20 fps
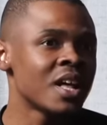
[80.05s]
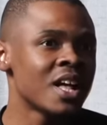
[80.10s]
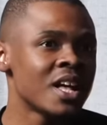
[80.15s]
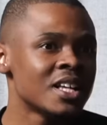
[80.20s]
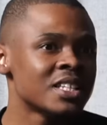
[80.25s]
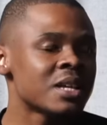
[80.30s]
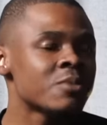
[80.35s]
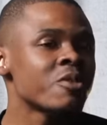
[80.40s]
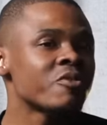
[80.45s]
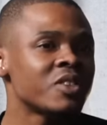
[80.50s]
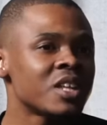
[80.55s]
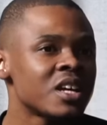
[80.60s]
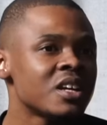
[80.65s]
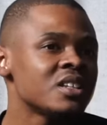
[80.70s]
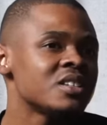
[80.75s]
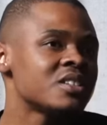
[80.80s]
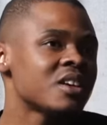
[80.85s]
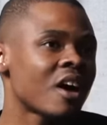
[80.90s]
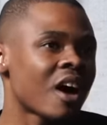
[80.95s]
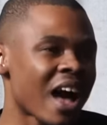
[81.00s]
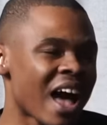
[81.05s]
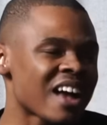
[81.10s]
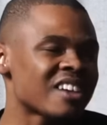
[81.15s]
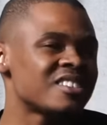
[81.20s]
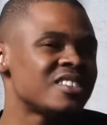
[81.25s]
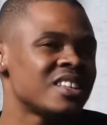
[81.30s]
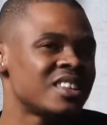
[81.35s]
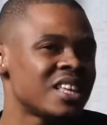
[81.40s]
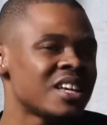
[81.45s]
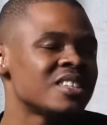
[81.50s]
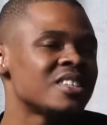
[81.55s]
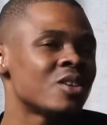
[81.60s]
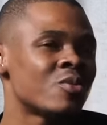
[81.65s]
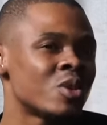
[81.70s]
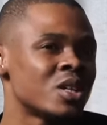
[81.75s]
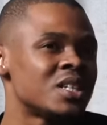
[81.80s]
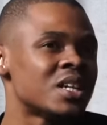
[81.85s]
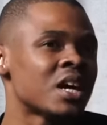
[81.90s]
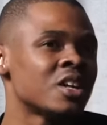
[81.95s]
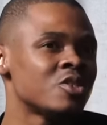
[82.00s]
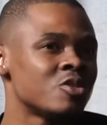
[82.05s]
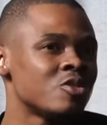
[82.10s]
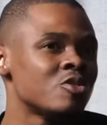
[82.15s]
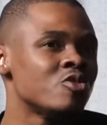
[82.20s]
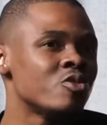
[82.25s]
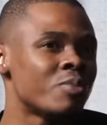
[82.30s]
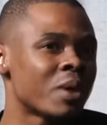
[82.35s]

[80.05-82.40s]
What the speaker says: Some of things are actually things that were done to you